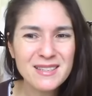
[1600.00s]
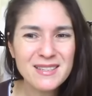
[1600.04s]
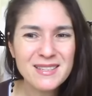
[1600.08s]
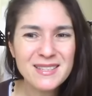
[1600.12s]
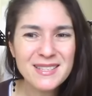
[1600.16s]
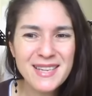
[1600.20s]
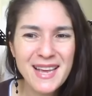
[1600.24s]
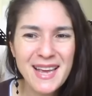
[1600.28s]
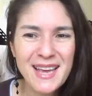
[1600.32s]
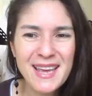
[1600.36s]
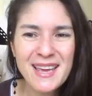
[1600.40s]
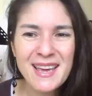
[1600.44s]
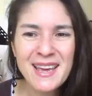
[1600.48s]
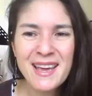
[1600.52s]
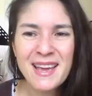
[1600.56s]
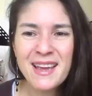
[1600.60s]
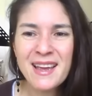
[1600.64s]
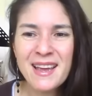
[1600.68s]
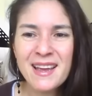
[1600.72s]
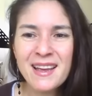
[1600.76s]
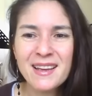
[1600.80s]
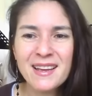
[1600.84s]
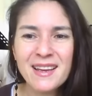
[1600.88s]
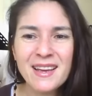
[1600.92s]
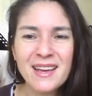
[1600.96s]

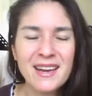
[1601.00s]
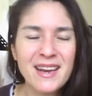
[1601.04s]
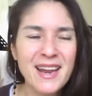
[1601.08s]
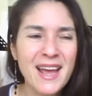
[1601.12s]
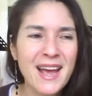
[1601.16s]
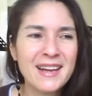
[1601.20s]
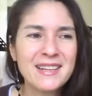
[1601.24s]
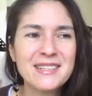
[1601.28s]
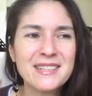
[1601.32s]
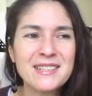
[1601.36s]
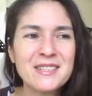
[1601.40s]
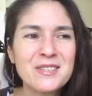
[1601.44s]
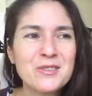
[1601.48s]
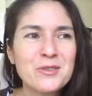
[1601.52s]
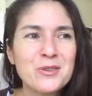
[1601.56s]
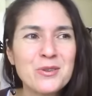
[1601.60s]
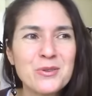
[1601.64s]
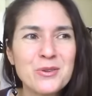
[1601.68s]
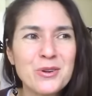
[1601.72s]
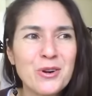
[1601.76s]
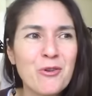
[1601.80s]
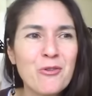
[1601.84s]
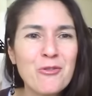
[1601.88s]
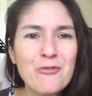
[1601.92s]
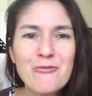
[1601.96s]
staying connected
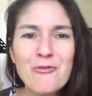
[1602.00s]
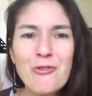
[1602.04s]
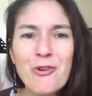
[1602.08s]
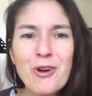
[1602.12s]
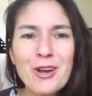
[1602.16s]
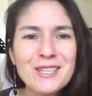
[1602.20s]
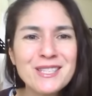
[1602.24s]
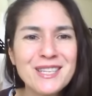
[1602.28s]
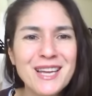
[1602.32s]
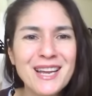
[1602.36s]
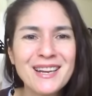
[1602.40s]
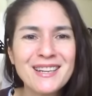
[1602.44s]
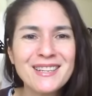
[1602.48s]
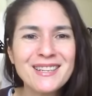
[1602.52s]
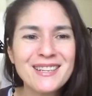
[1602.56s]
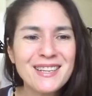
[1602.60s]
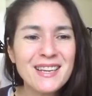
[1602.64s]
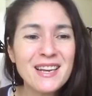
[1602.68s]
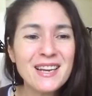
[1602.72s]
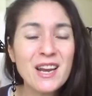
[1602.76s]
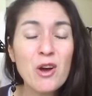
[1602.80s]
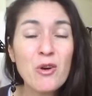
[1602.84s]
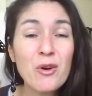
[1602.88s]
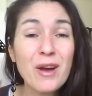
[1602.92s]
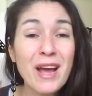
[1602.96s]
to your own voice and,
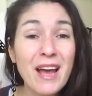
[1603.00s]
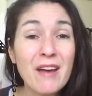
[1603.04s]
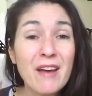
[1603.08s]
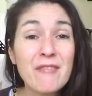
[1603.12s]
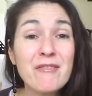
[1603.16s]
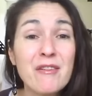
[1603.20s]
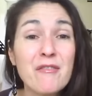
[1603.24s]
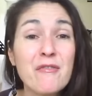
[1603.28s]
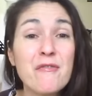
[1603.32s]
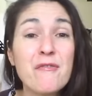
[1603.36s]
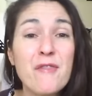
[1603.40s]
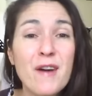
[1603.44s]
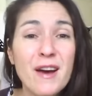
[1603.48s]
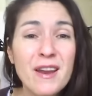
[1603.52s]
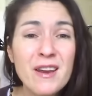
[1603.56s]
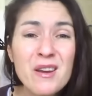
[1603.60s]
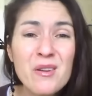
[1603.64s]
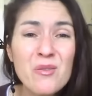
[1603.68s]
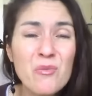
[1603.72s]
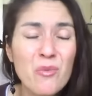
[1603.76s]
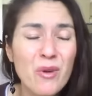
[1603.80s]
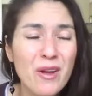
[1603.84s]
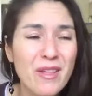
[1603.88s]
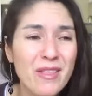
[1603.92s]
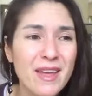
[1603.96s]
you know, having
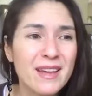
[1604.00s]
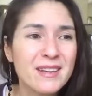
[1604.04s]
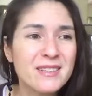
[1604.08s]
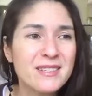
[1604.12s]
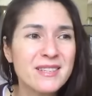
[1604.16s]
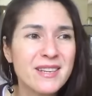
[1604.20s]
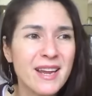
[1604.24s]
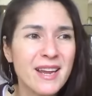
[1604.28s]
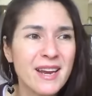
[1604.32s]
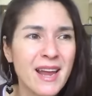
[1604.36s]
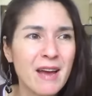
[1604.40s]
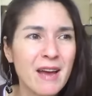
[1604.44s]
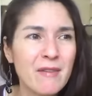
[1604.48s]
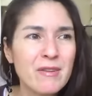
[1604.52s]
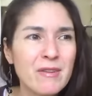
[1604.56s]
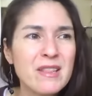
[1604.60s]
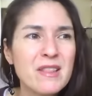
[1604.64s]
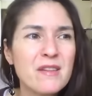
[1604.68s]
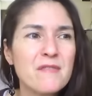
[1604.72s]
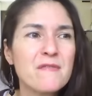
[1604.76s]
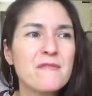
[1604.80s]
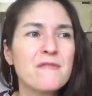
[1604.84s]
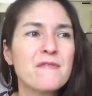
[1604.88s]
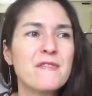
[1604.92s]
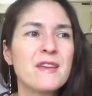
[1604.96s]
fun with it and
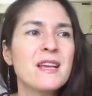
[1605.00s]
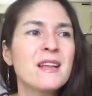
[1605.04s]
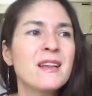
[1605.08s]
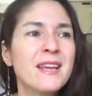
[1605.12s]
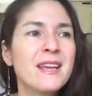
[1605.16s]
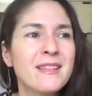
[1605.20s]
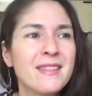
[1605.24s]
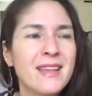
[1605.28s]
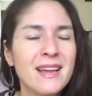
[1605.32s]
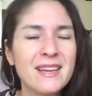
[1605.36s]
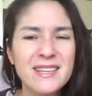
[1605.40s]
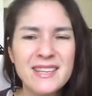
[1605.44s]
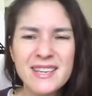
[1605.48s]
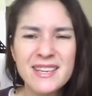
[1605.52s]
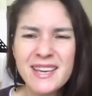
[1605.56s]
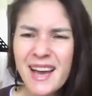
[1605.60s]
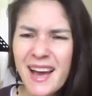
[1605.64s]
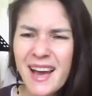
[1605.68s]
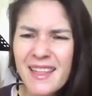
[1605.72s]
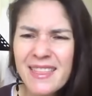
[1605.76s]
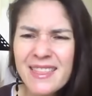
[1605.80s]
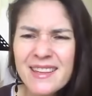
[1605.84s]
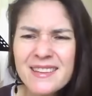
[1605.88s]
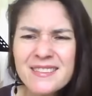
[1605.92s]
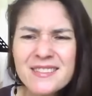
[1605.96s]
having the feeling that,
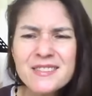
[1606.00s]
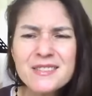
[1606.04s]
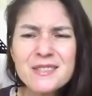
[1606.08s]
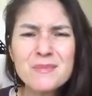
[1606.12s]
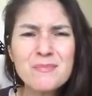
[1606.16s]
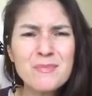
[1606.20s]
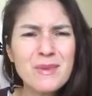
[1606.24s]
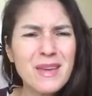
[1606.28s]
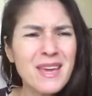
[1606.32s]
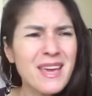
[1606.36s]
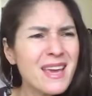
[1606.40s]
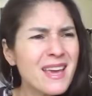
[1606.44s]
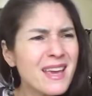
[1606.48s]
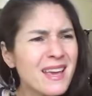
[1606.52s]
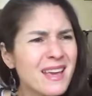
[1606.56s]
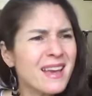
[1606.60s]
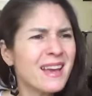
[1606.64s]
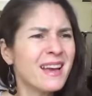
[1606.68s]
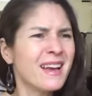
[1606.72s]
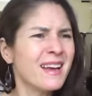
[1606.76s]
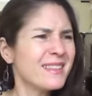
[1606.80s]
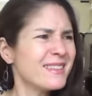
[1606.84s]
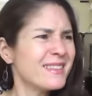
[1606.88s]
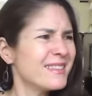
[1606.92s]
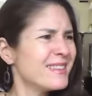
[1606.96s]
yeah, this is
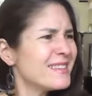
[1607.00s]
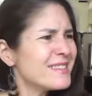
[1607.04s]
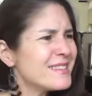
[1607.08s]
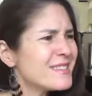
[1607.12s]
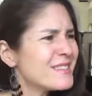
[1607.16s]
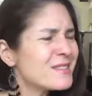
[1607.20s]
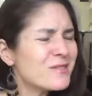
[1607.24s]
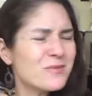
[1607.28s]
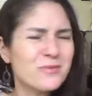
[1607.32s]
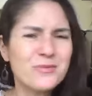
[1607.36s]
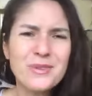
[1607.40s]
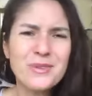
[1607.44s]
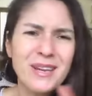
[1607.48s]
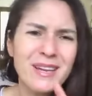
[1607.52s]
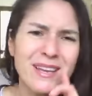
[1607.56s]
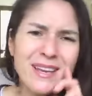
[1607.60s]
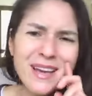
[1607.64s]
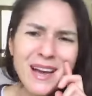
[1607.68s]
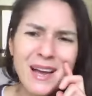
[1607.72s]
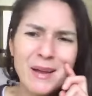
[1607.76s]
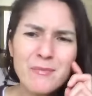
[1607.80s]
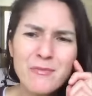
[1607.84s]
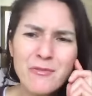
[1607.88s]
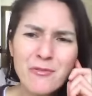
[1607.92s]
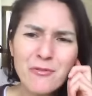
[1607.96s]
me. This is
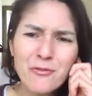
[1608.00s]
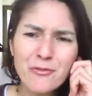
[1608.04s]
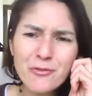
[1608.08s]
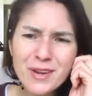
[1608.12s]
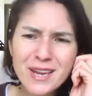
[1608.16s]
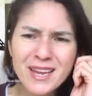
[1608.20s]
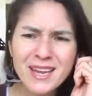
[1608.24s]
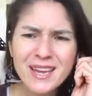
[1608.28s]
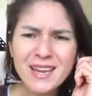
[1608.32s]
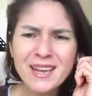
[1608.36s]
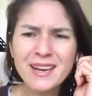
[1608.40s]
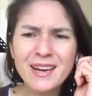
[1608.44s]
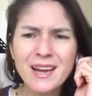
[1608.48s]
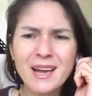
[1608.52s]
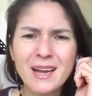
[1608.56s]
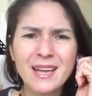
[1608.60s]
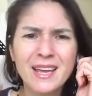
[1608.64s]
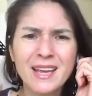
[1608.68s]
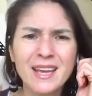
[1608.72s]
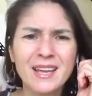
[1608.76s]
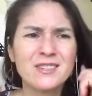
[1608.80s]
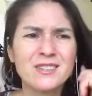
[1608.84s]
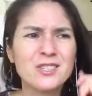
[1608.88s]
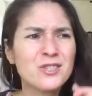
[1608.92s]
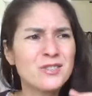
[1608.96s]
really, I'm free and
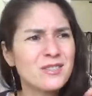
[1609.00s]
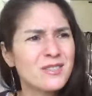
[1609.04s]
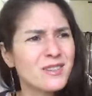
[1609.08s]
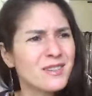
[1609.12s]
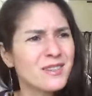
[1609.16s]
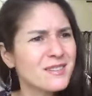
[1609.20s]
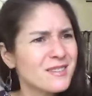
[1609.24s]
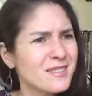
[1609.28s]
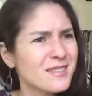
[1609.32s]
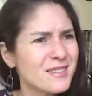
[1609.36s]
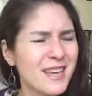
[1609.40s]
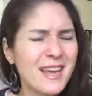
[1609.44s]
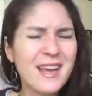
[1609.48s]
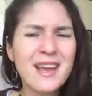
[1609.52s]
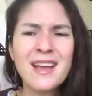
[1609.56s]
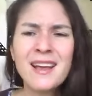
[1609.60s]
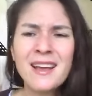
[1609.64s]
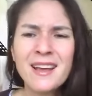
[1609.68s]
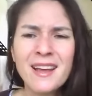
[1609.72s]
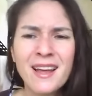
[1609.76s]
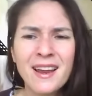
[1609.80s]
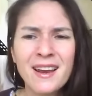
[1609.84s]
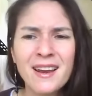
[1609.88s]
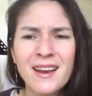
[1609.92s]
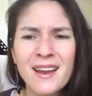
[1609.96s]
I can just
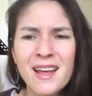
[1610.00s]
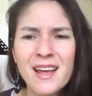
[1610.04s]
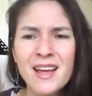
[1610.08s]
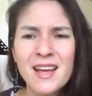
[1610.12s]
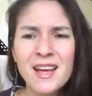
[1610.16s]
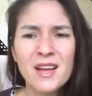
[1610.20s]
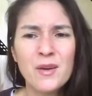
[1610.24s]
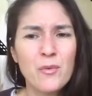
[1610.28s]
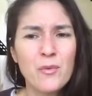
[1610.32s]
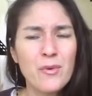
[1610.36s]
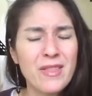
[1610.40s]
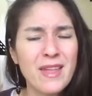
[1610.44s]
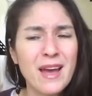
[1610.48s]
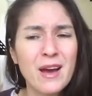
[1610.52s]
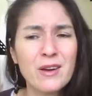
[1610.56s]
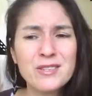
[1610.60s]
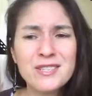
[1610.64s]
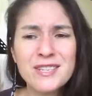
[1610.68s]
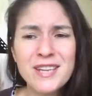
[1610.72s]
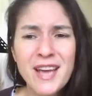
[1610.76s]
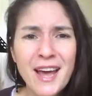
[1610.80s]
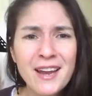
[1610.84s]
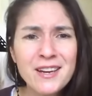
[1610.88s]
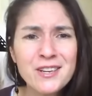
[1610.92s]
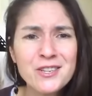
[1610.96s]
sing and
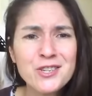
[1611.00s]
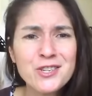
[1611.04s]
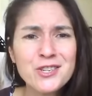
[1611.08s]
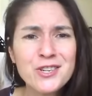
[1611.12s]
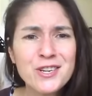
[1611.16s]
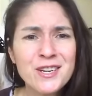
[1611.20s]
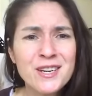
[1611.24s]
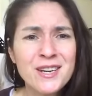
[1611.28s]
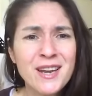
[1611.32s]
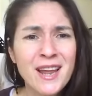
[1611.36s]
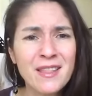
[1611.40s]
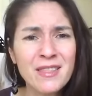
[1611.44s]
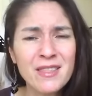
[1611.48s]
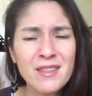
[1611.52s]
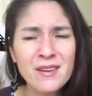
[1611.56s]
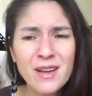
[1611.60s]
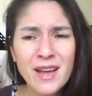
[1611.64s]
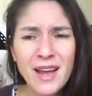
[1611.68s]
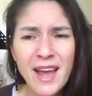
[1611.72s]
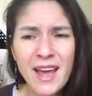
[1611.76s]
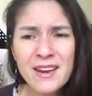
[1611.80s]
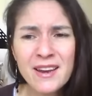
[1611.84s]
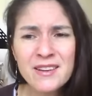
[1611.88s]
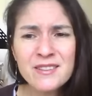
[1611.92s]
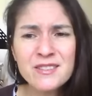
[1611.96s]
without tension. And
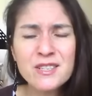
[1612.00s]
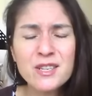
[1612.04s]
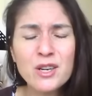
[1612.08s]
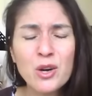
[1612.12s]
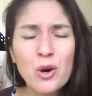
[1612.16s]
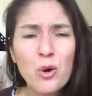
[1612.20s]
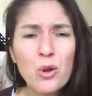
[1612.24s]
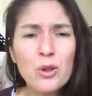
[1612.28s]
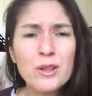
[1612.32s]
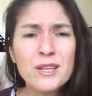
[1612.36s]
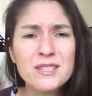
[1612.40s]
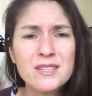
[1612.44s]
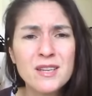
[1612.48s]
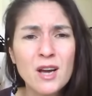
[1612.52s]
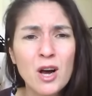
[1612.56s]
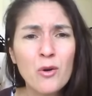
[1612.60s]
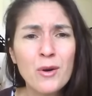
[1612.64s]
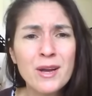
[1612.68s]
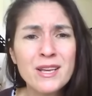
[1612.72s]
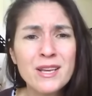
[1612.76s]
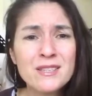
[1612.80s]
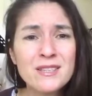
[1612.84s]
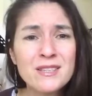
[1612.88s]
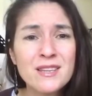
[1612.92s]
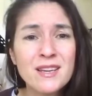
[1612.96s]
the end goal is
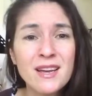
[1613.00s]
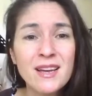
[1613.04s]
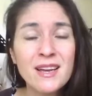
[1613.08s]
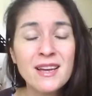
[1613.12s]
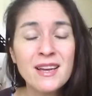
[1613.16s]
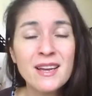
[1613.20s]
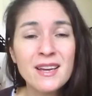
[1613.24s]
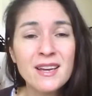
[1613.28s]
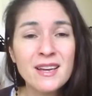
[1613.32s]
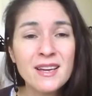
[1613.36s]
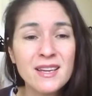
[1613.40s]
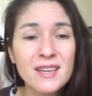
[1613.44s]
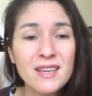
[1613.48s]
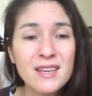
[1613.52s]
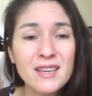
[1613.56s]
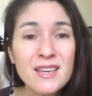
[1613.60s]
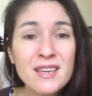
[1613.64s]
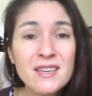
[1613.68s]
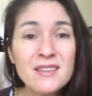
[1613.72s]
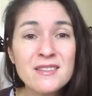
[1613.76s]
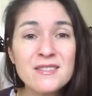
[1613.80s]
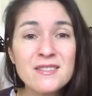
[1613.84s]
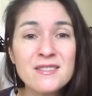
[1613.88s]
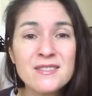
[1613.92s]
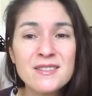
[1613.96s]
always
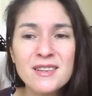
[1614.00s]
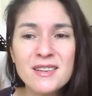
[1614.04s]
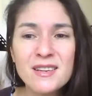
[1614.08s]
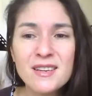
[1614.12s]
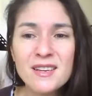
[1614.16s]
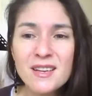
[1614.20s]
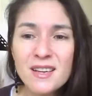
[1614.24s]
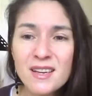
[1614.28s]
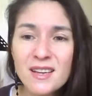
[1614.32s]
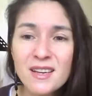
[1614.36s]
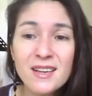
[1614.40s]
ease.